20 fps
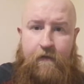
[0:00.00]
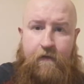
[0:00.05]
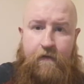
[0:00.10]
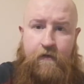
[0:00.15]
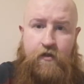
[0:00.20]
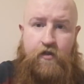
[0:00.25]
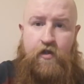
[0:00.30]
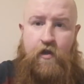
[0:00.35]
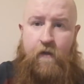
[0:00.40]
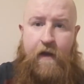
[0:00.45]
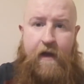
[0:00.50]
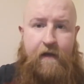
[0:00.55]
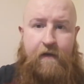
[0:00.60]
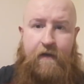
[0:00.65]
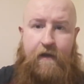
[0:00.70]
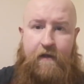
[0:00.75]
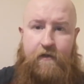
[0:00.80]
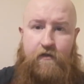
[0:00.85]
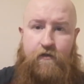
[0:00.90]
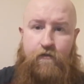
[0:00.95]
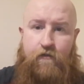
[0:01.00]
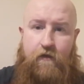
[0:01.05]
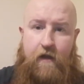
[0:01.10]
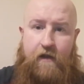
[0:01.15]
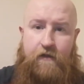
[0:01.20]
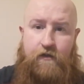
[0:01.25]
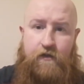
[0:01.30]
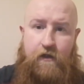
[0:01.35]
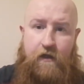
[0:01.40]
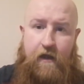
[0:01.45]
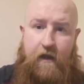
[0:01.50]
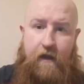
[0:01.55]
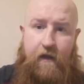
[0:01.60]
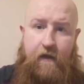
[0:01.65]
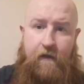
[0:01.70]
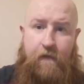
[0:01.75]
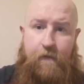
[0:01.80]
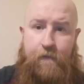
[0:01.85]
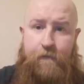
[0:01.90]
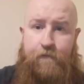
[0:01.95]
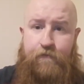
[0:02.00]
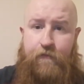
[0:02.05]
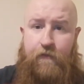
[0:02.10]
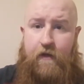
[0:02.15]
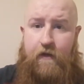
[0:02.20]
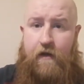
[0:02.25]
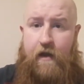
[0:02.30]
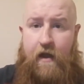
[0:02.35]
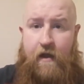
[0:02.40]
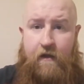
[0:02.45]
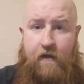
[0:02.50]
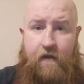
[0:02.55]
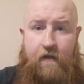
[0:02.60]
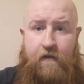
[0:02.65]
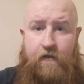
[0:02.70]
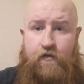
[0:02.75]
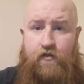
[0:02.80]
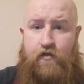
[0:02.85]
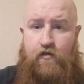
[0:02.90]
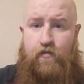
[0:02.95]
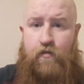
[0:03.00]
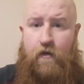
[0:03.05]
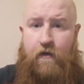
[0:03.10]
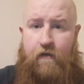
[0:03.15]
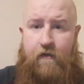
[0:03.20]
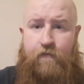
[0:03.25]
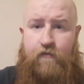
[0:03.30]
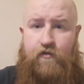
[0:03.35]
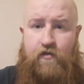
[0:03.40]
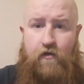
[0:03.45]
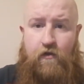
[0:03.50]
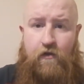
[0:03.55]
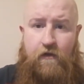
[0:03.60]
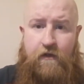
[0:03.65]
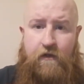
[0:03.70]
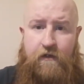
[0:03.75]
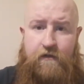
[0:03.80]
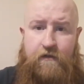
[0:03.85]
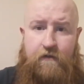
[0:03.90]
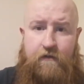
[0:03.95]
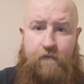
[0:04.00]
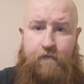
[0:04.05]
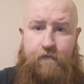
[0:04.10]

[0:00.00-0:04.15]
There's no ideas of grandeur here, right? It's just one of them stories.